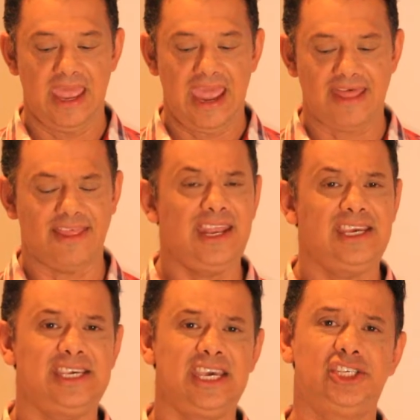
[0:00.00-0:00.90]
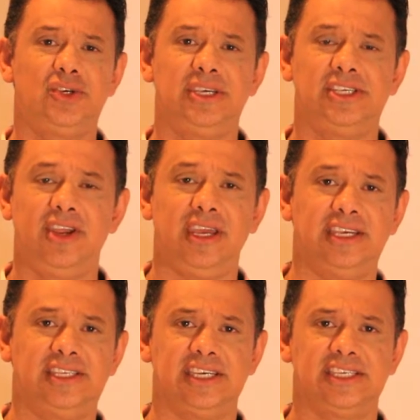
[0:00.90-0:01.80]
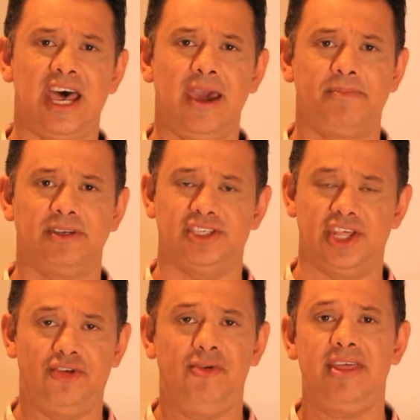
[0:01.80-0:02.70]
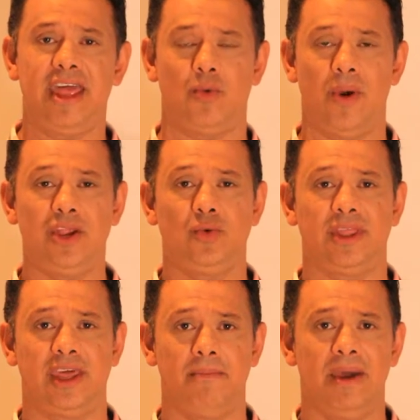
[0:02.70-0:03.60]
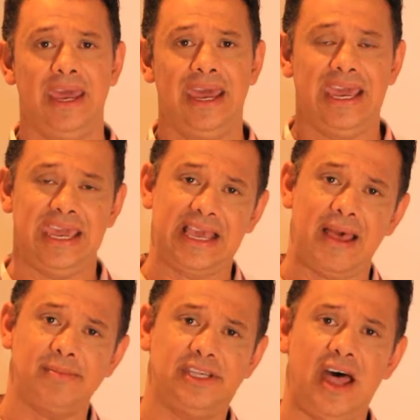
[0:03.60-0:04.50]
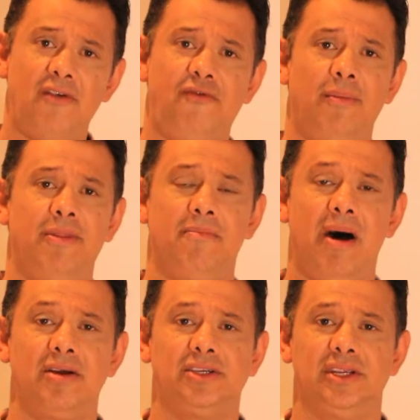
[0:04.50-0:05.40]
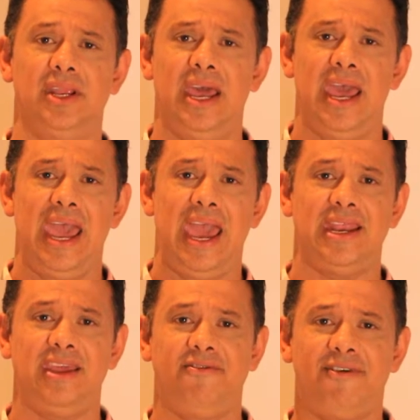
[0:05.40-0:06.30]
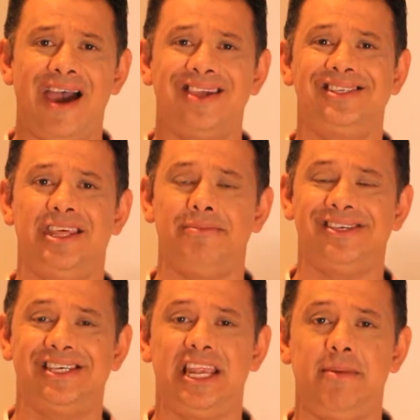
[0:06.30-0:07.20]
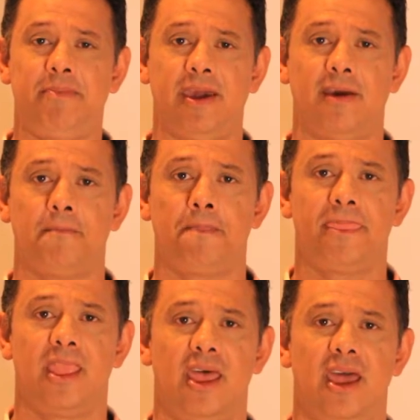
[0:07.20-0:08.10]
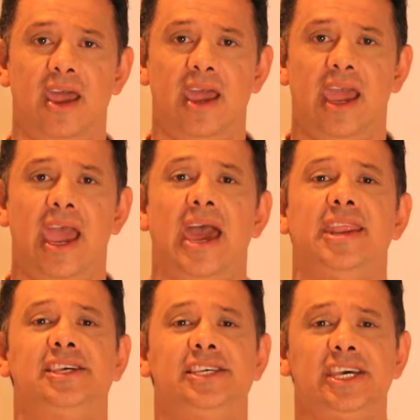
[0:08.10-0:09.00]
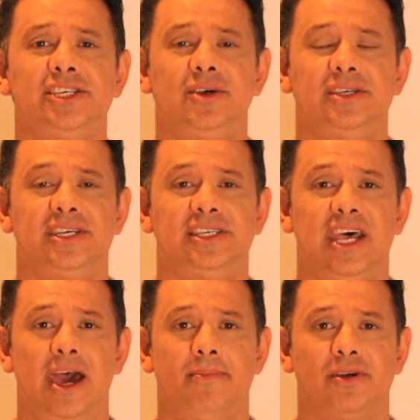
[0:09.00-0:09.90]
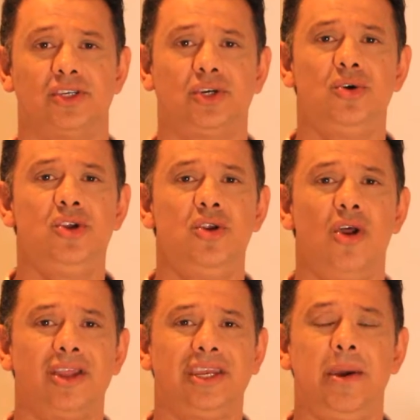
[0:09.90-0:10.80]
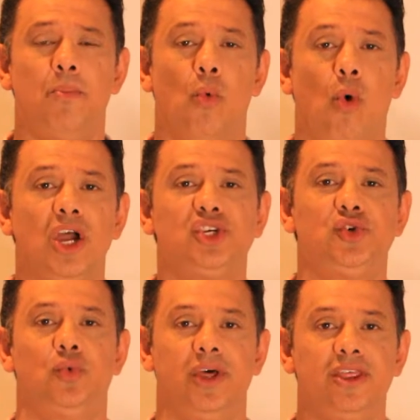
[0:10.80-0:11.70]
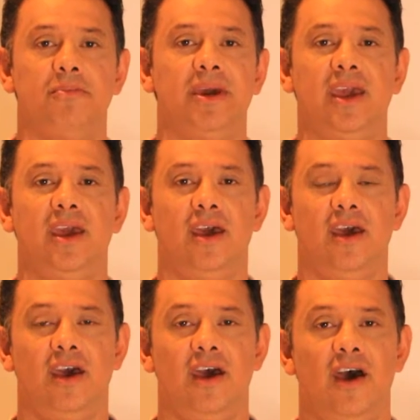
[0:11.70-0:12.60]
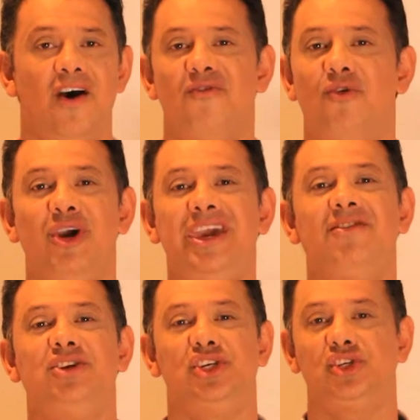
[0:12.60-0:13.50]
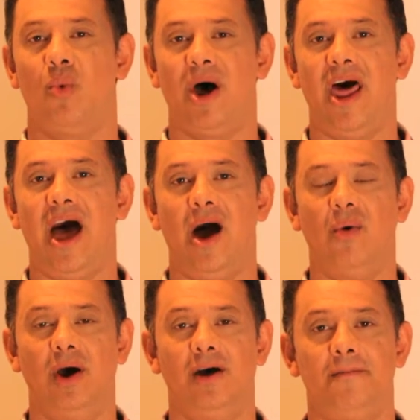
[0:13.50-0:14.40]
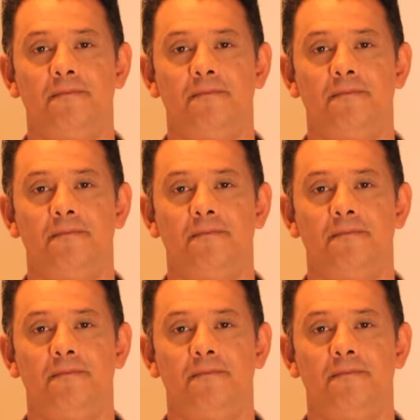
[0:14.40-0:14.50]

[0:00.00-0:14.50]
And then he says to his disciples, the three that went with him, he comes down from the mountain and he finds them sleeping. And he says to his disciples, could you not keep watch with me for even just 1 hour?